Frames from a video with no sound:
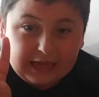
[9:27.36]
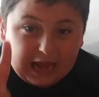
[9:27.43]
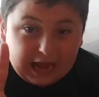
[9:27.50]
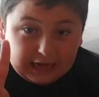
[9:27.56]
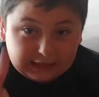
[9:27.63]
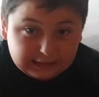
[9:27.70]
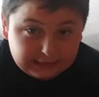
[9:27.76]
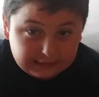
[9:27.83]

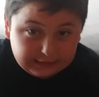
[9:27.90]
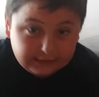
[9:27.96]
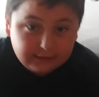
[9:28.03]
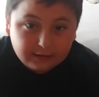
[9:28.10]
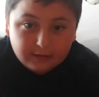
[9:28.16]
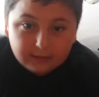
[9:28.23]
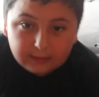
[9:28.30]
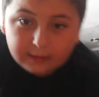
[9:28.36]
gallon.
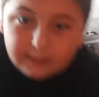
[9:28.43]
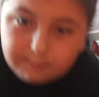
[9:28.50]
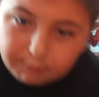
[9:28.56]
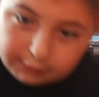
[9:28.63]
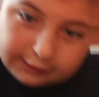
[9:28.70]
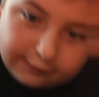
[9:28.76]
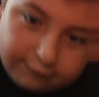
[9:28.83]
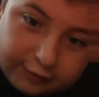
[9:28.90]

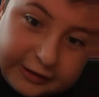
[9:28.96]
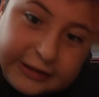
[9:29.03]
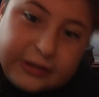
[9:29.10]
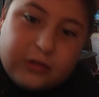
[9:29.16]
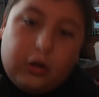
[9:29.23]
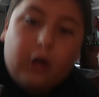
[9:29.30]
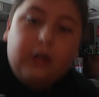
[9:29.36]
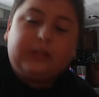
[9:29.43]
But if he
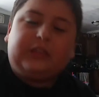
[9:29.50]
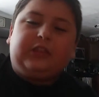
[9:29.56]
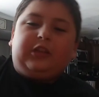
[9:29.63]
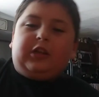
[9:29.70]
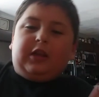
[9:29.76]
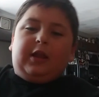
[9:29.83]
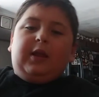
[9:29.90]
starts,